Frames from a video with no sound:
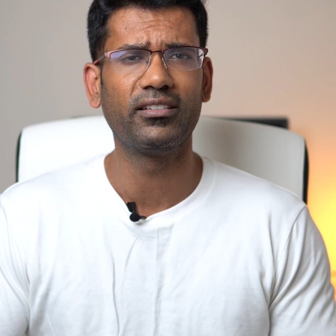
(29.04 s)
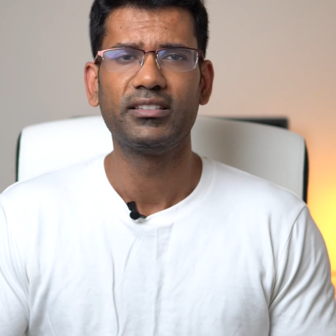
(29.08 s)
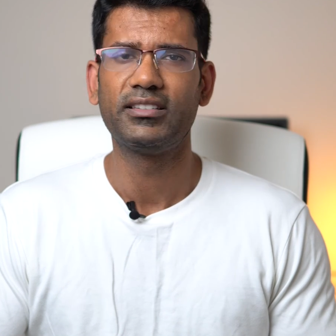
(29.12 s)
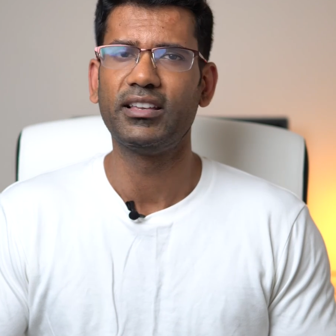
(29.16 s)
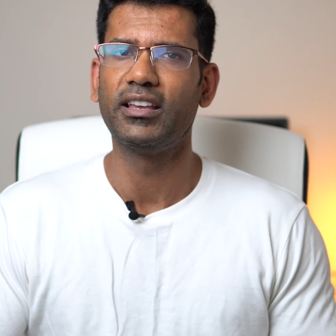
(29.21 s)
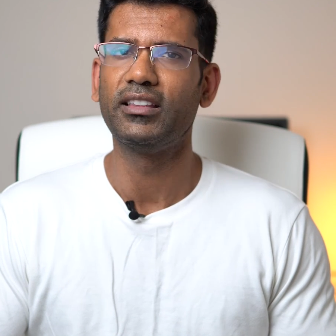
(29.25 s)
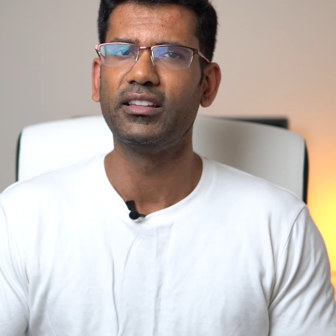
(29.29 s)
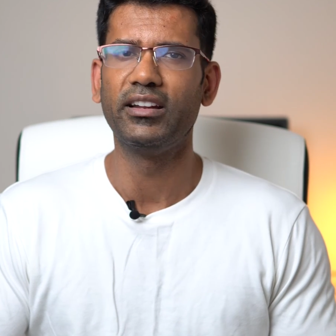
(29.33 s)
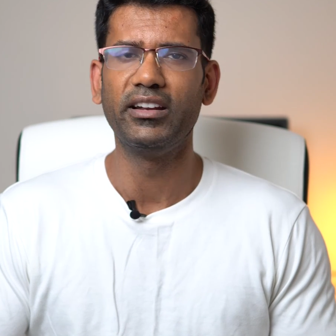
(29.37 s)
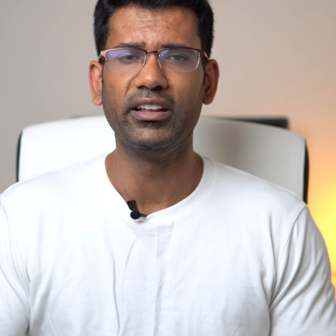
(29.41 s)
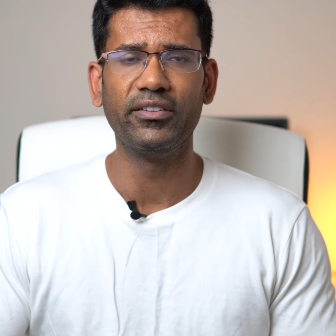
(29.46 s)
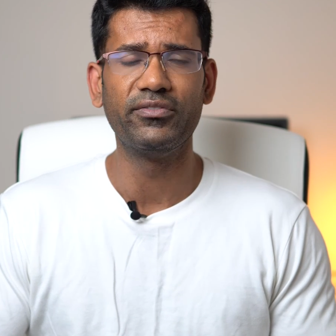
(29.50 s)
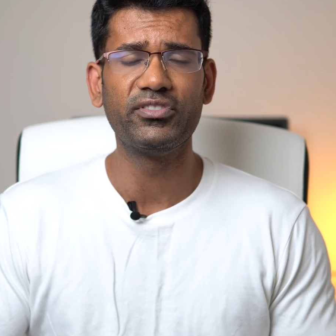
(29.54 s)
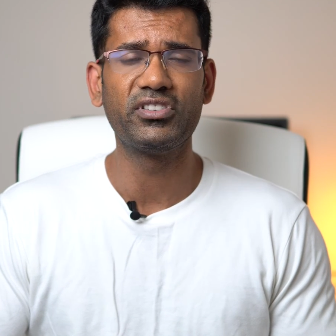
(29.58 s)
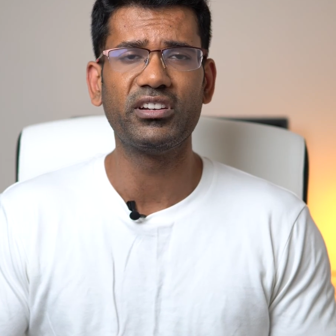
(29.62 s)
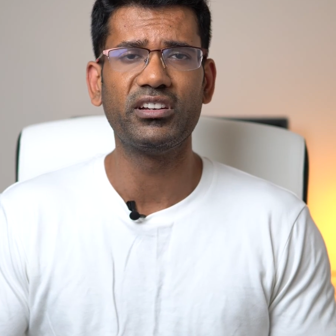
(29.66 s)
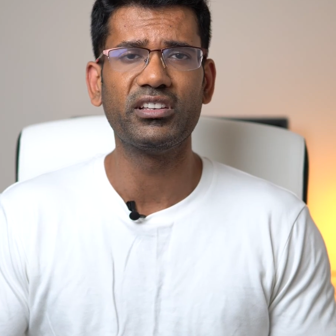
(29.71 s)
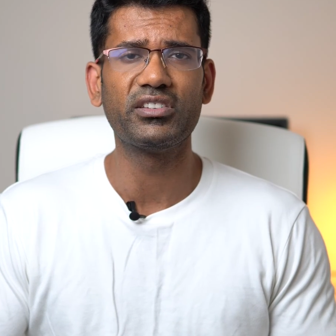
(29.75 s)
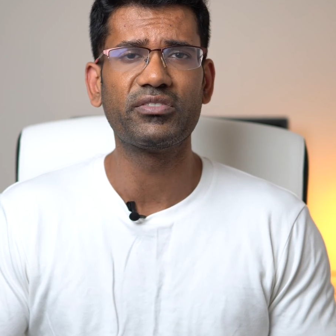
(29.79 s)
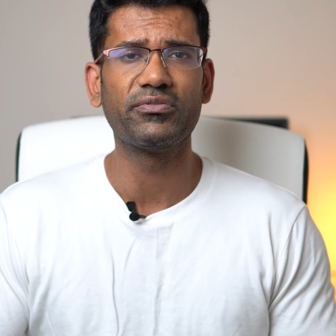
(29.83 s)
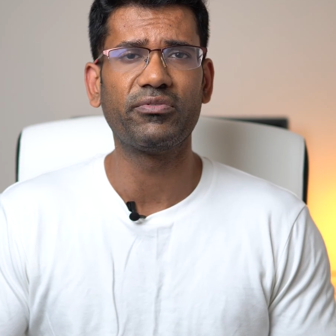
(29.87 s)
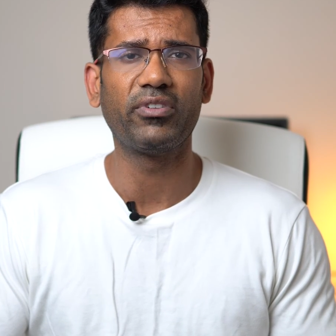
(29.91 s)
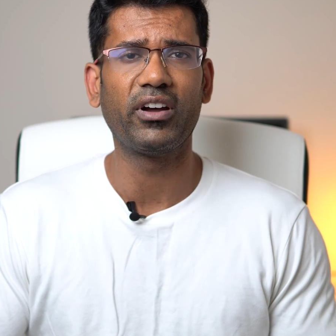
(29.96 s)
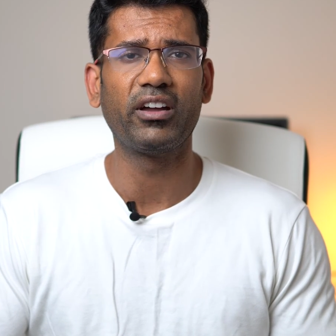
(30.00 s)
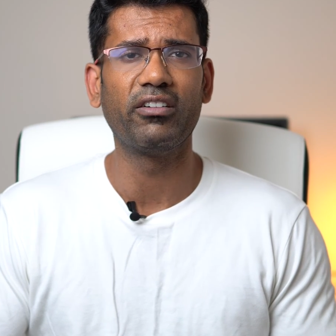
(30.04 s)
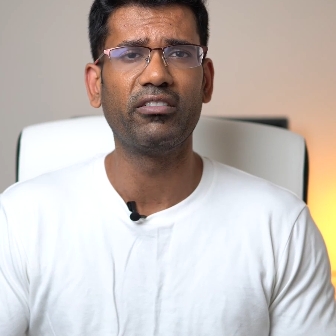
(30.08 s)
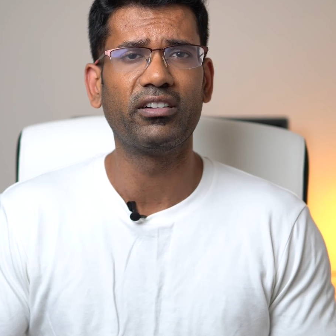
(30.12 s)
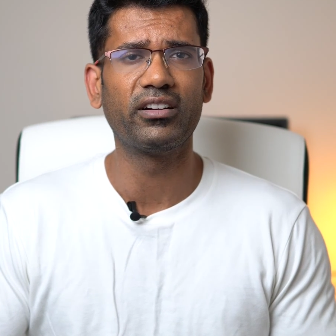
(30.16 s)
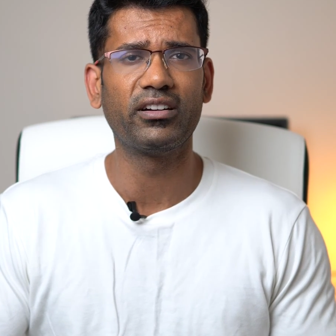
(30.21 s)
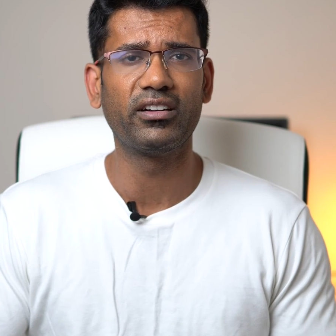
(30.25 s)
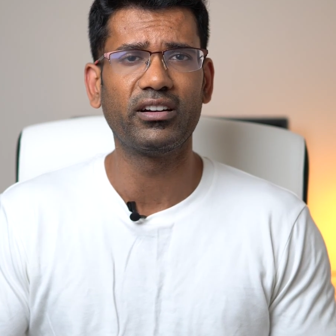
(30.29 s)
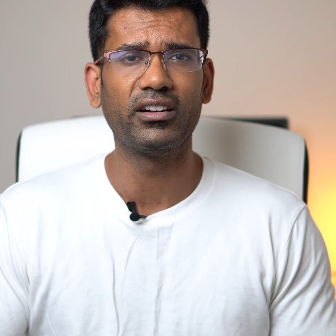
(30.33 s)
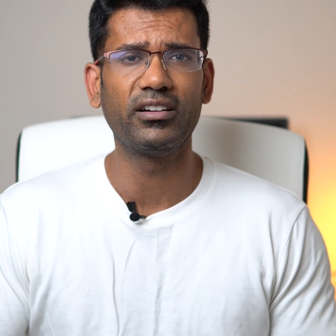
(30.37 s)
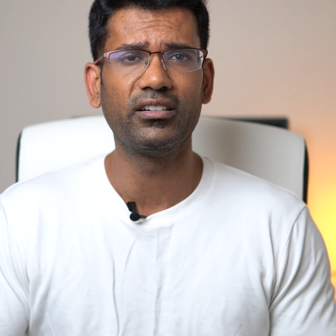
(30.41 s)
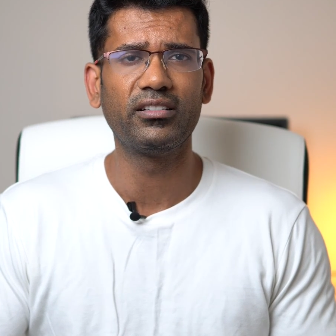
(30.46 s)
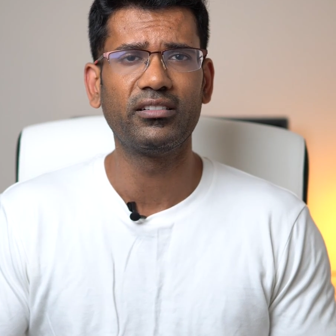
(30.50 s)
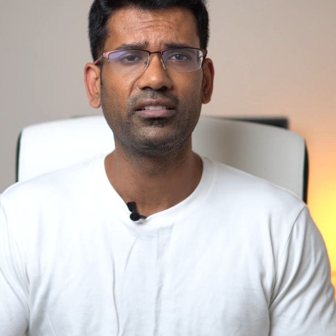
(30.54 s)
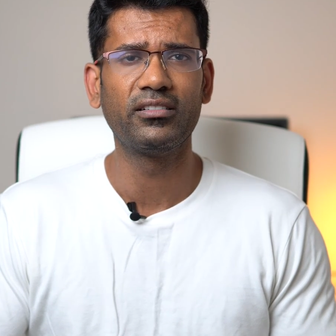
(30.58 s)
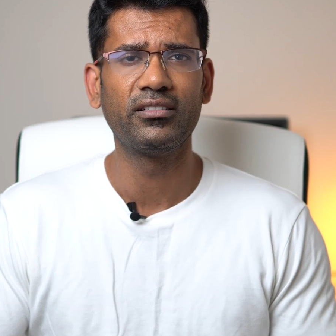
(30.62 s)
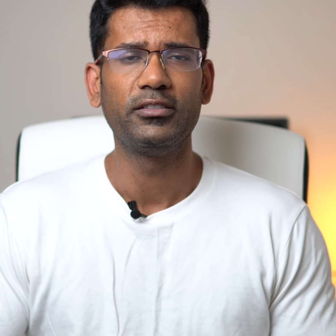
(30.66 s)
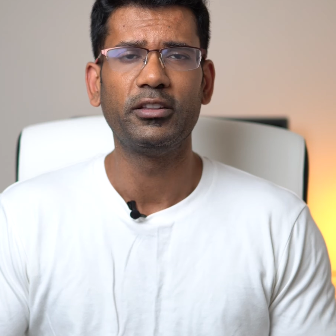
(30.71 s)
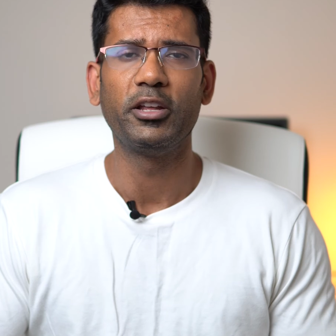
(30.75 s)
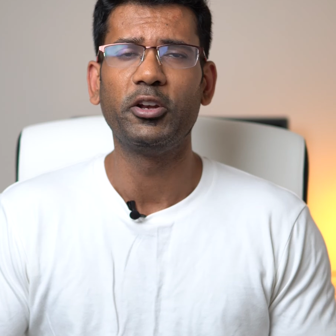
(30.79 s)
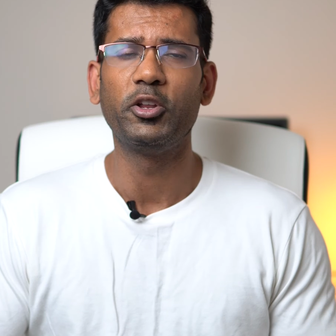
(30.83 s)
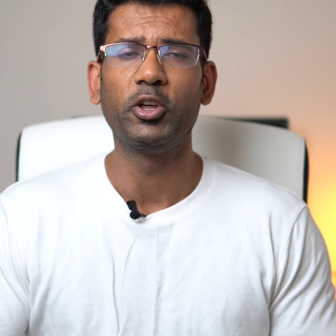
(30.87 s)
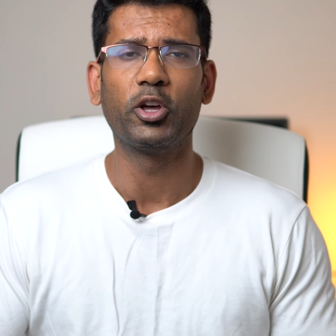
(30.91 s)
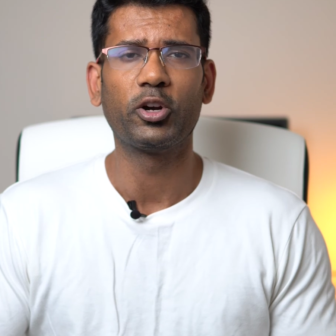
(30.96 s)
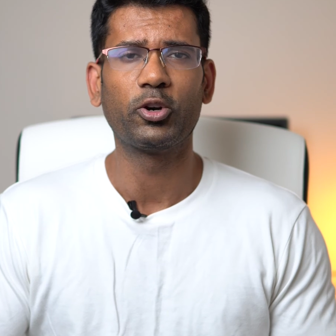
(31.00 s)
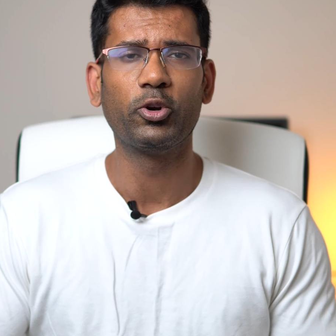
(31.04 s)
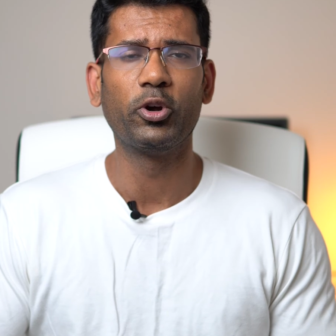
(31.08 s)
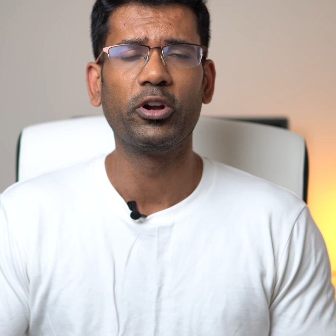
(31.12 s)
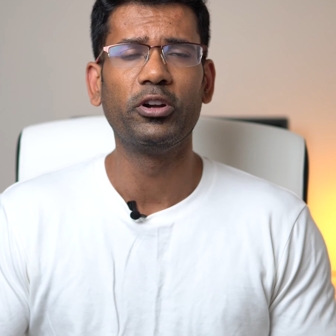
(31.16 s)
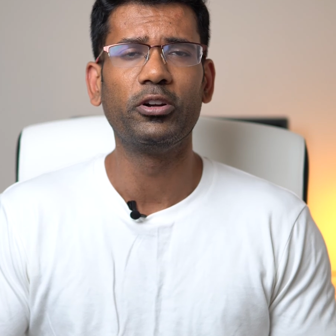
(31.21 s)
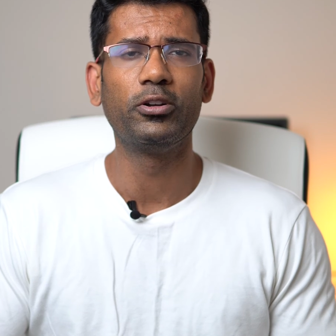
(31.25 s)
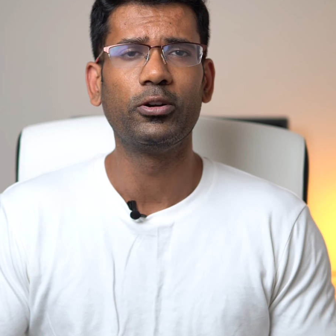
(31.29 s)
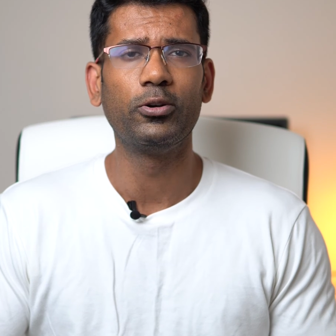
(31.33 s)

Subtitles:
Say the deficit is 500, then you are going